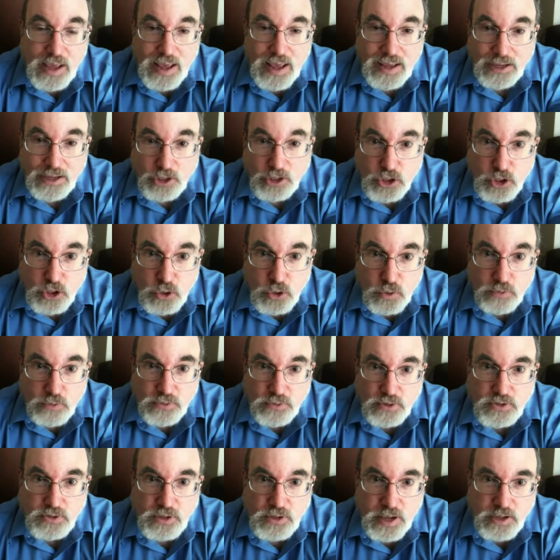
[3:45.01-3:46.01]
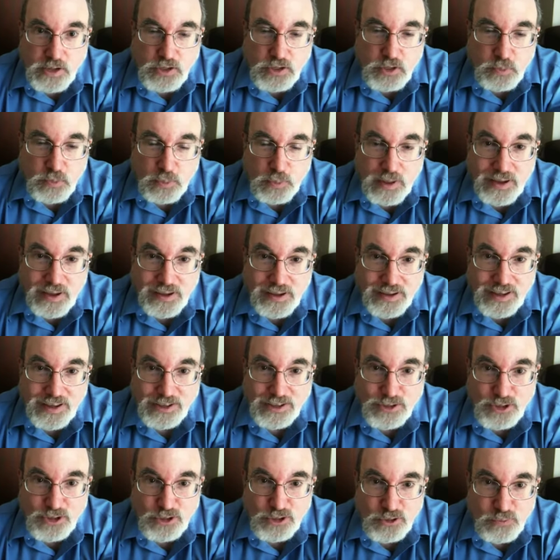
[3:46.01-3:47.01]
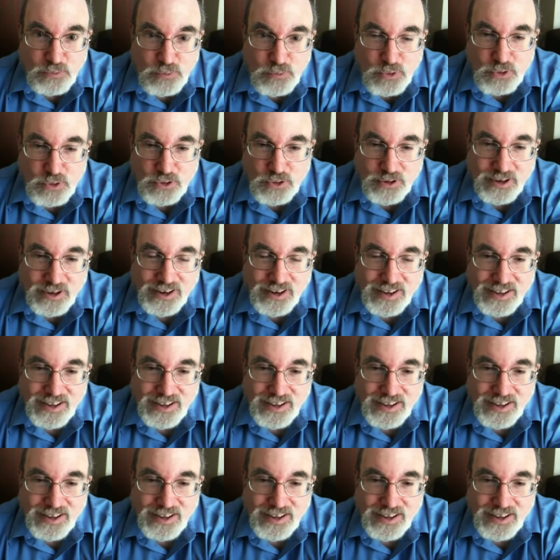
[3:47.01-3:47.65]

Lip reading: in 2 of those cases playing against a computer.